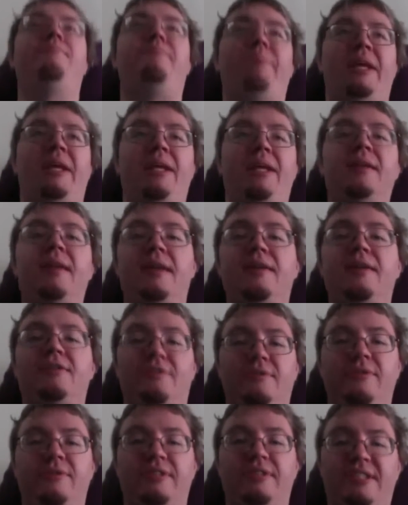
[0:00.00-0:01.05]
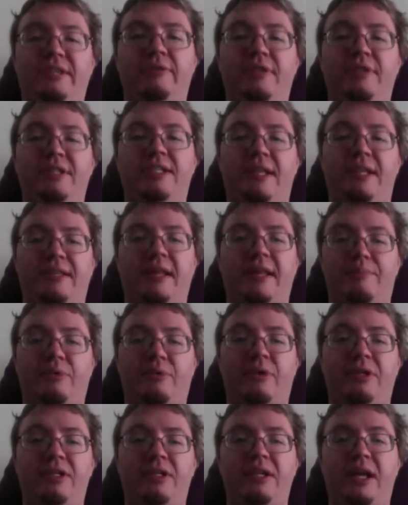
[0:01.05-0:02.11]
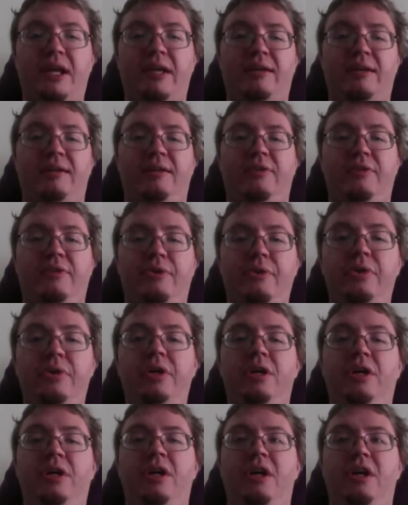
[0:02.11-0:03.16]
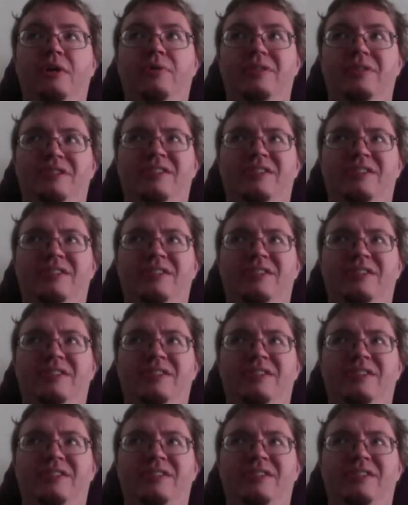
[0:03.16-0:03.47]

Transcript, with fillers: been into the series at that point yet either. It wasn't